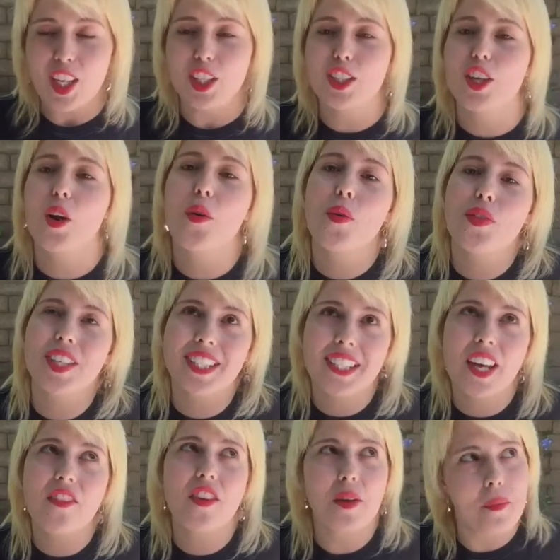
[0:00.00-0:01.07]
So the
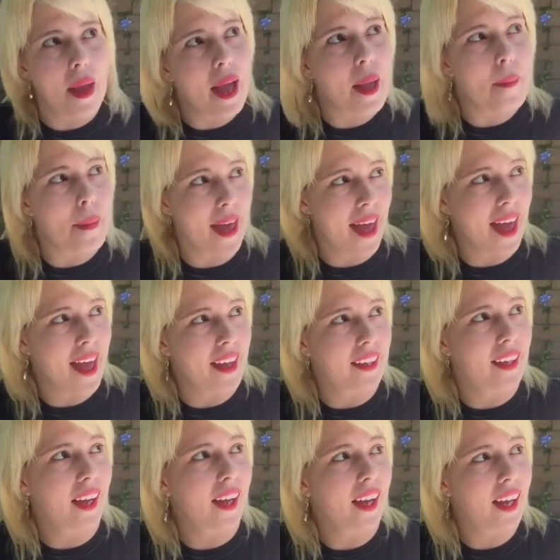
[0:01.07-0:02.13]
stuff in my bag
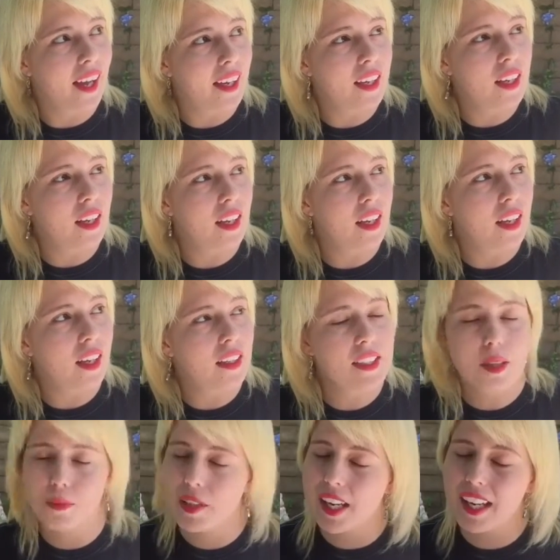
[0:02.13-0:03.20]
kinda
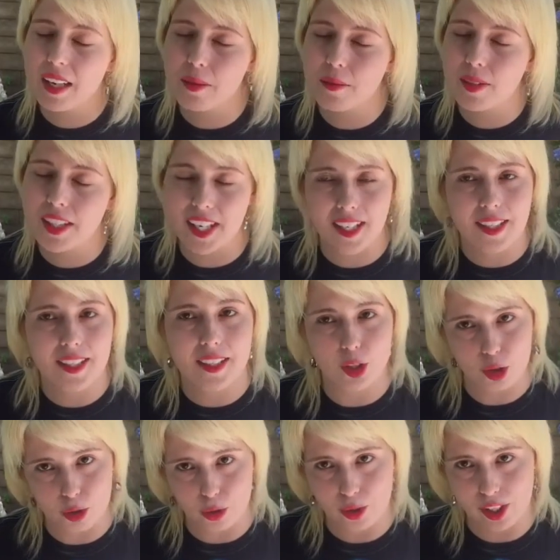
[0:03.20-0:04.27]
sometimes gets
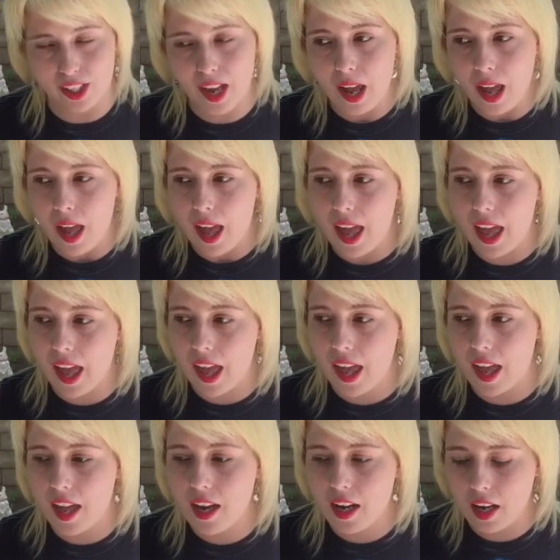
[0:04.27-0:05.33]
destroyed,
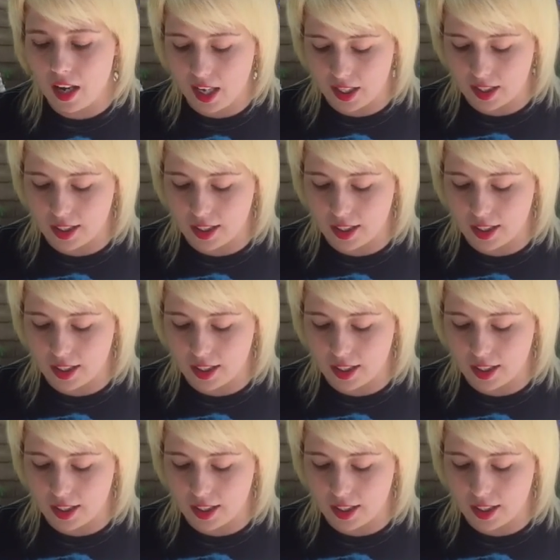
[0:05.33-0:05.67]
and it